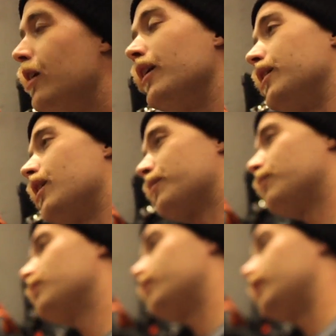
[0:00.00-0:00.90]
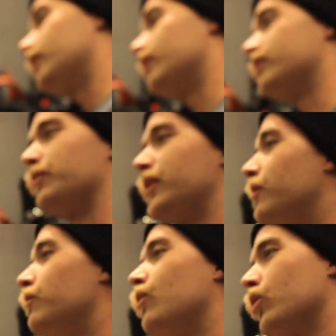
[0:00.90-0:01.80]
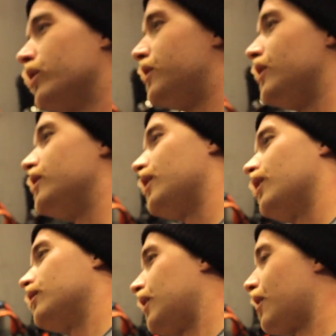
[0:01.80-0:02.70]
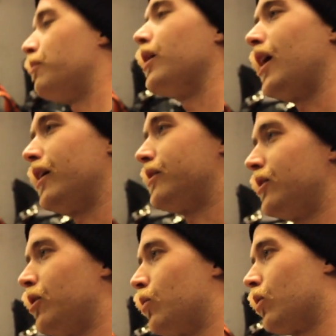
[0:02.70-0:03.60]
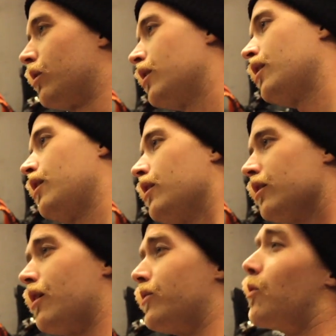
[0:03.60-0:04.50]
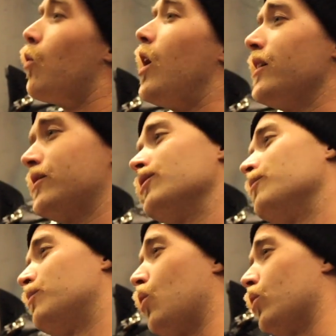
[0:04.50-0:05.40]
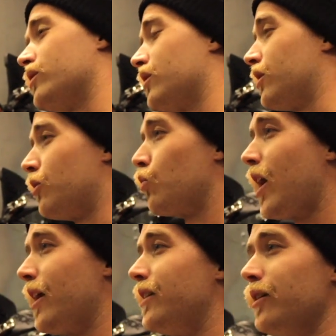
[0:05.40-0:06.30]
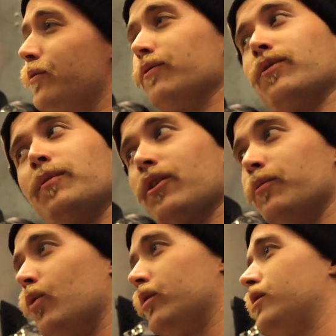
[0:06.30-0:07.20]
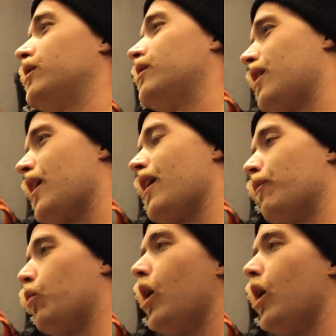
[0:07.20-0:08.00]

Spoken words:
In the upcoming videos, I'll be getting more into detail on how to buy a snowboard, covering why certain boards are going to ride different from other boards, and